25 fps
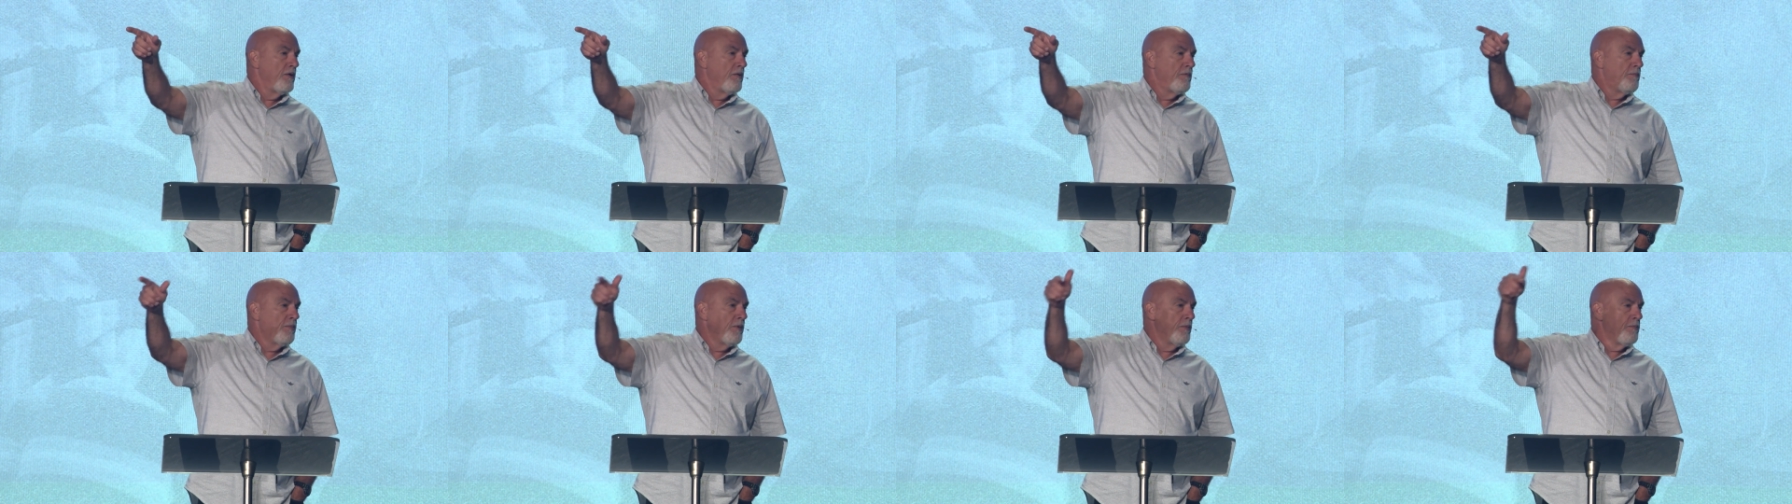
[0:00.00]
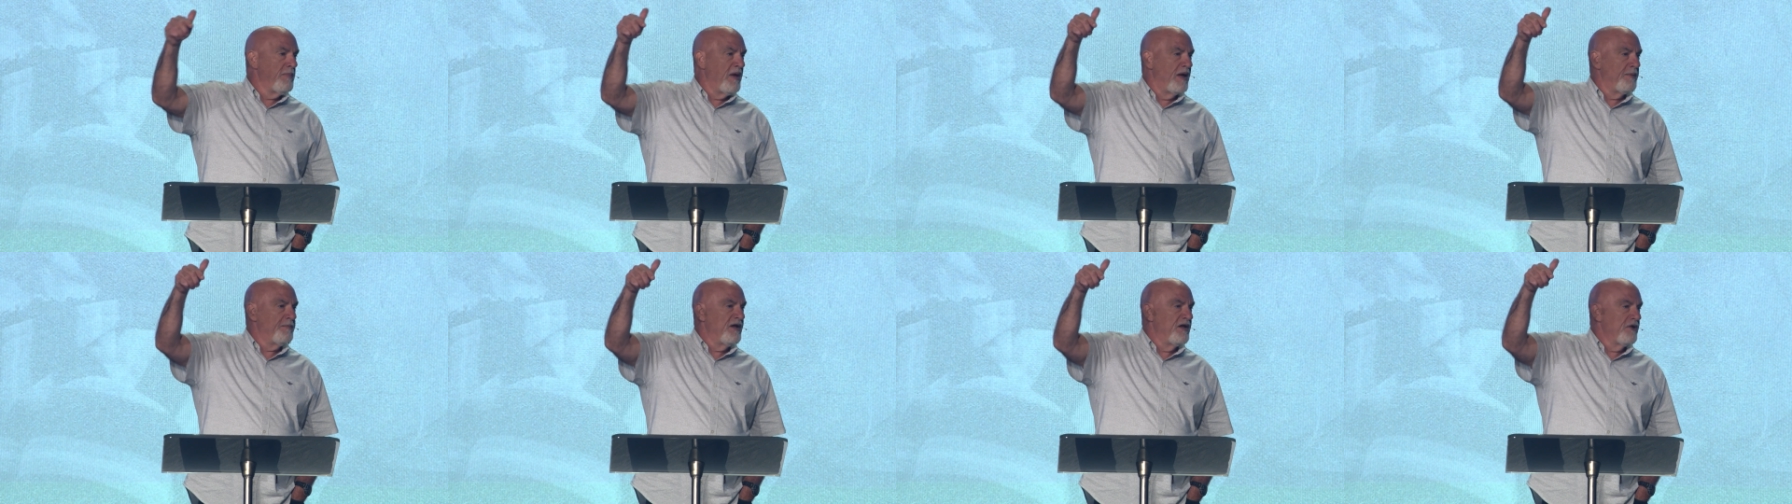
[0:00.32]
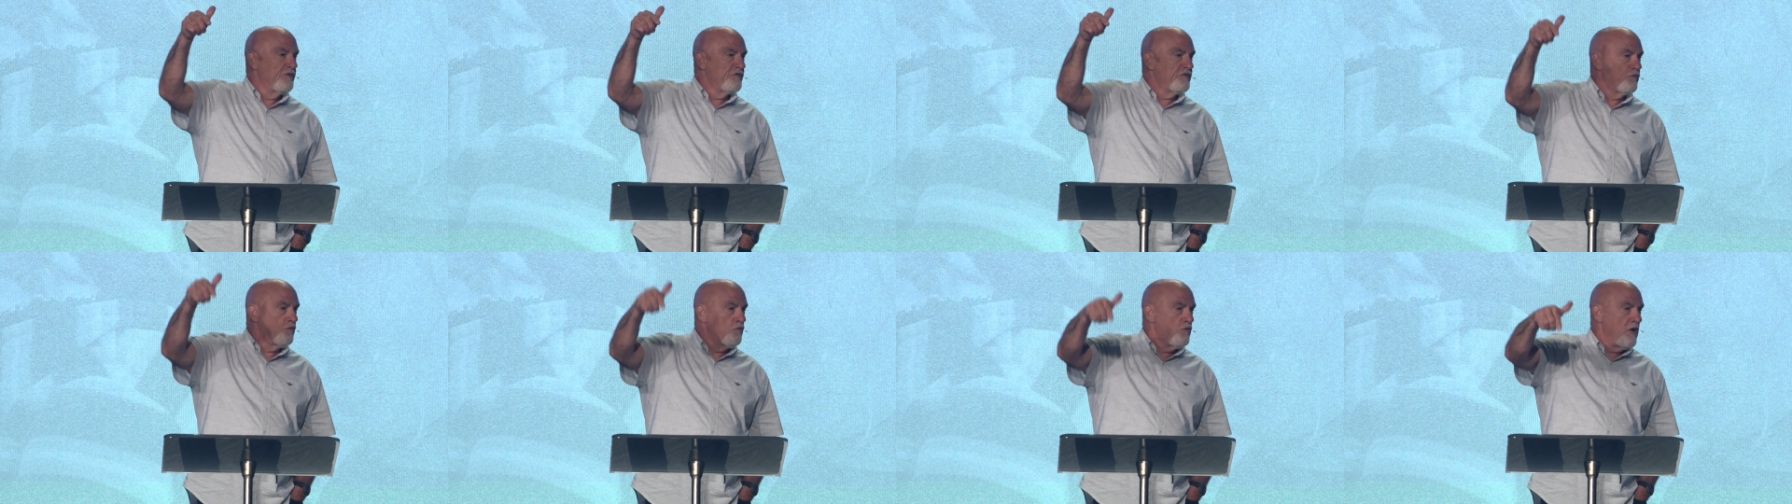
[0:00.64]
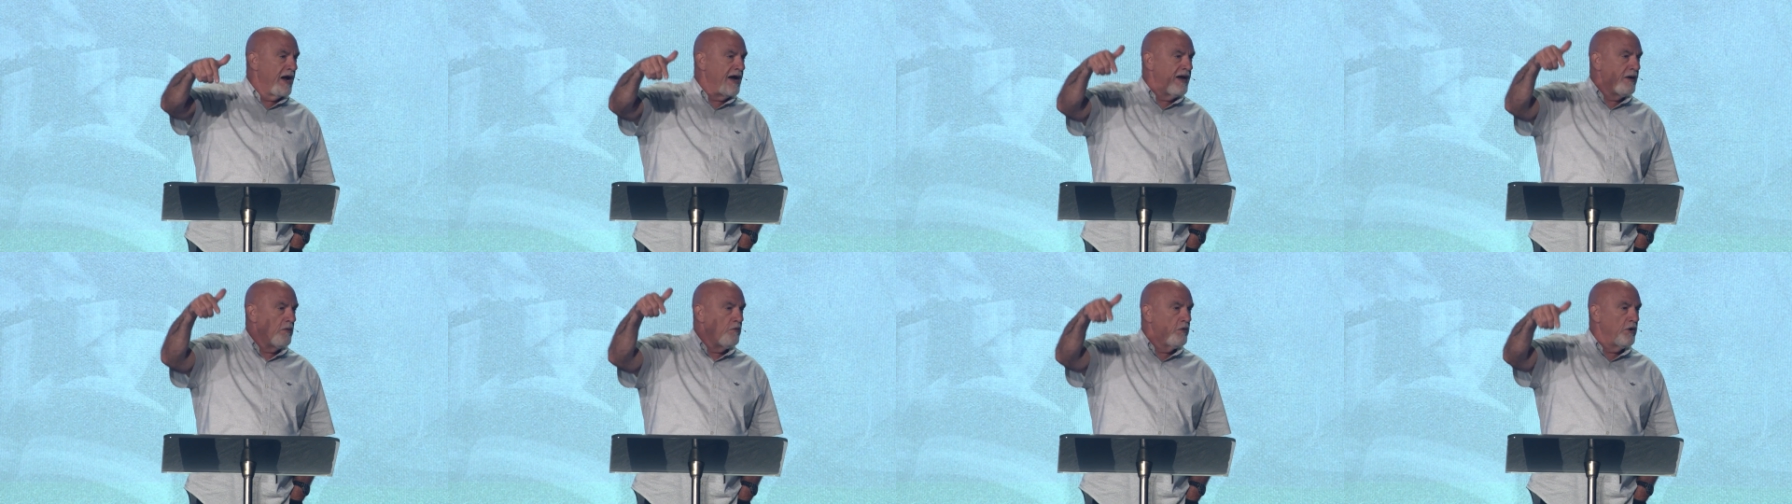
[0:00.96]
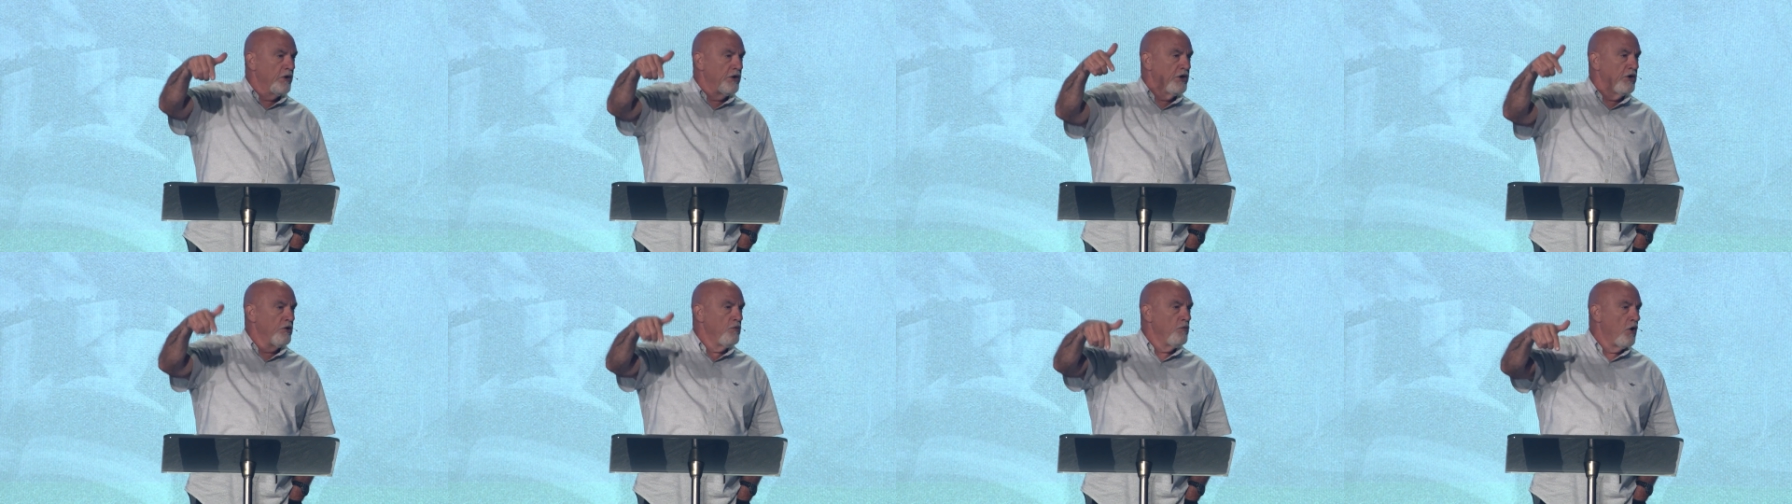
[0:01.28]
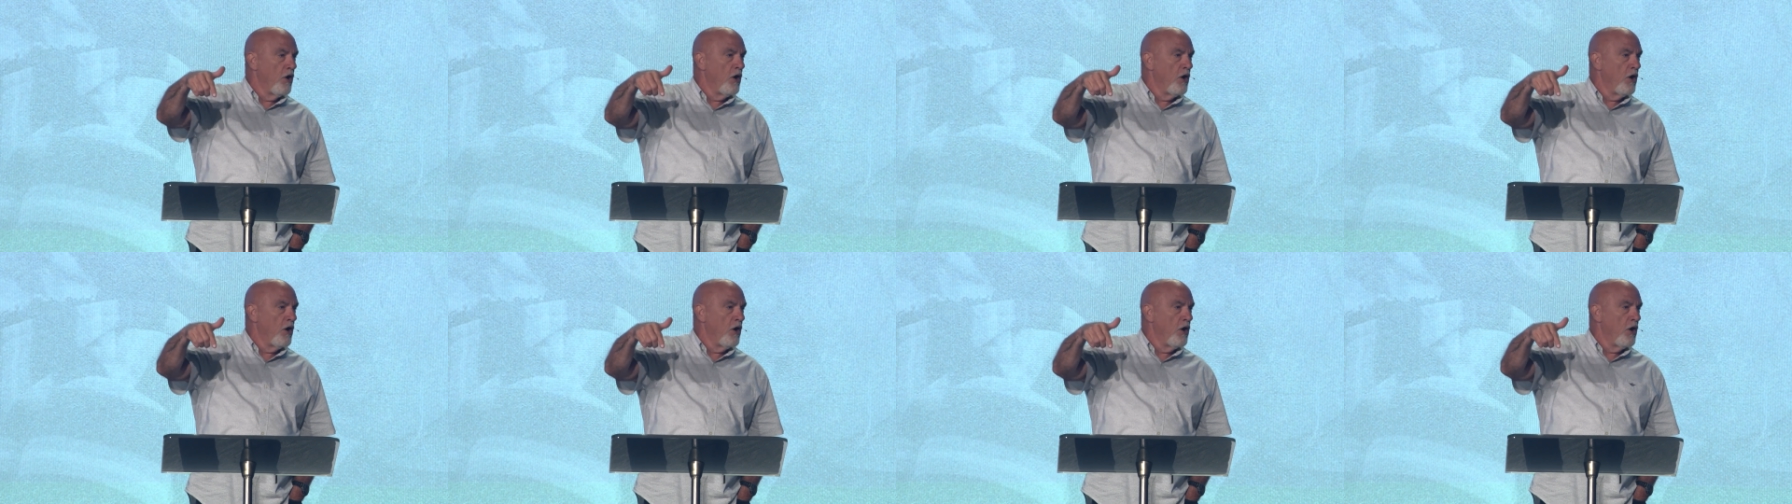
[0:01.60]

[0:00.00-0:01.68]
but maybe it's right where you